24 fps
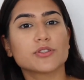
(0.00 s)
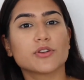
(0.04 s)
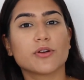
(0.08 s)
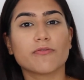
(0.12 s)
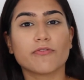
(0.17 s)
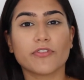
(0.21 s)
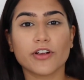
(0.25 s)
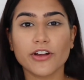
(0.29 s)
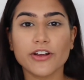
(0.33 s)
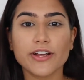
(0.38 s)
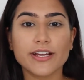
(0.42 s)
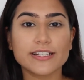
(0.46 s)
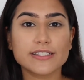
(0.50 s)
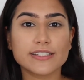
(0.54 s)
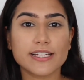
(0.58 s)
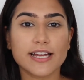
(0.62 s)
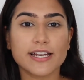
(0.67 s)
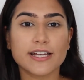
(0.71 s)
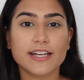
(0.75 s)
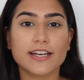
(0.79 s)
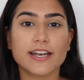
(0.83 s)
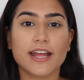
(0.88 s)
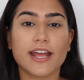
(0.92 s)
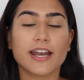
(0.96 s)
So I'm very
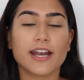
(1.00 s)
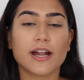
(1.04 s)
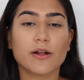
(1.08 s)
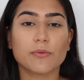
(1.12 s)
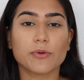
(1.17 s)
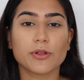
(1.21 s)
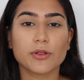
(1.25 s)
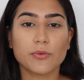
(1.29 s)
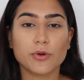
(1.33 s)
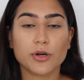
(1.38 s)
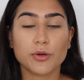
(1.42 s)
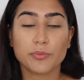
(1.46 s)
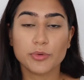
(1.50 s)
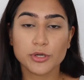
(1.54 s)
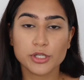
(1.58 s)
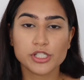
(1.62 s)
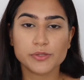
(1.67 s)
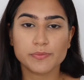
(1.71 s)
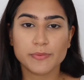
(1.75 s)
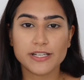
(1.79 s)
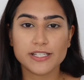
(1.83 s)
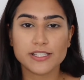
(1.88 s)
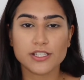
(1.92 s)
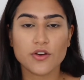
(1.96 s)
excited and I really want to
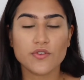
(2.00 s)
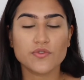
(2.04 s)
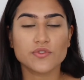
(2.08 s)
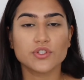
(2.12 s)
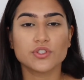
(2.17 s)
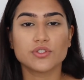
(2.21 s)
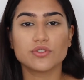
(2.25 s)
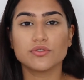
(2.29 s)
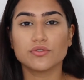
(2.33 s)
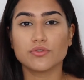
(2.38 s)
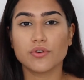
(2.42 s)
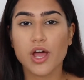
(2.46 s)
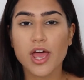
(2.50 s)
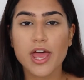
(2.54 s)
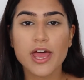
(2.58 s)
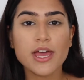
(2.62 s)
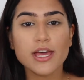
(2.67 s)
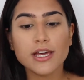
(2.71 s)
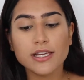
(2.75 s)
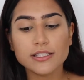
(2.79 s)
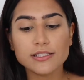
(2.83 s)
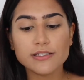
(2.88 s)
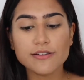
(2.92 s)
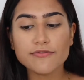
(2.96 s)
push myself to do
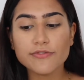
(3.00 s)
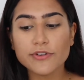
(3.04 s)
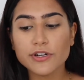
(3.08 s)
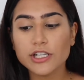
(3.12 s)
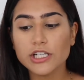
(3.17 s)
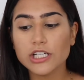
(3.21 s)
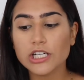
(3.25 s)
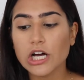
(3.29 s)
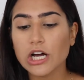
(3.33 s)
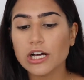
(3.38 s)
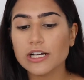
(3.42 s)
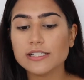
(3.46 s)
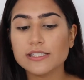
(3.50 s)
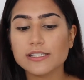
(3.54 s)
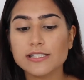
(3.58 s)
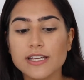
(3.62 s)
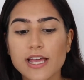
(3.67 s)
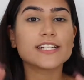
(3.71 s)
different looks.